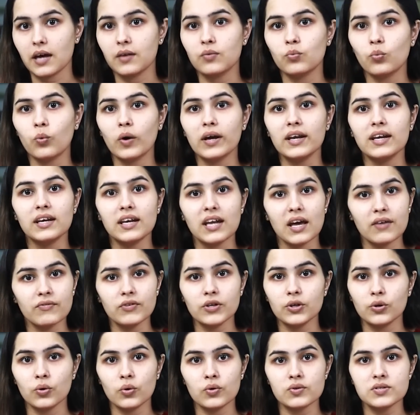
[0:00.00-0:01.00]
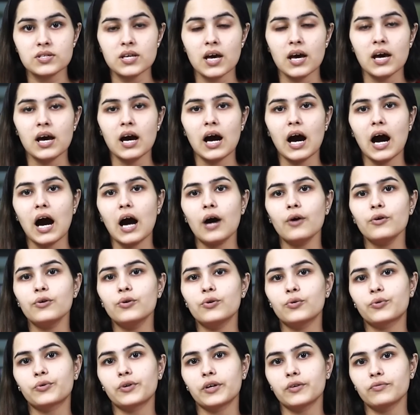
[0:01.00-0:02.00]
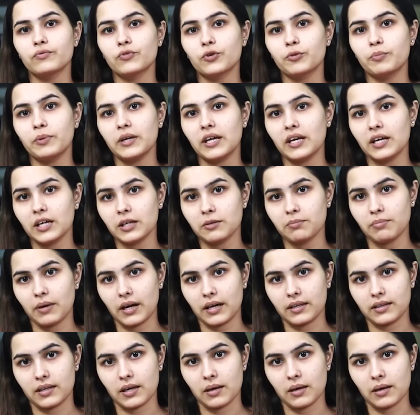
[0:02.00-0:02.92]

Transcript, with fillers: and one never knows how Ukraine would be hit by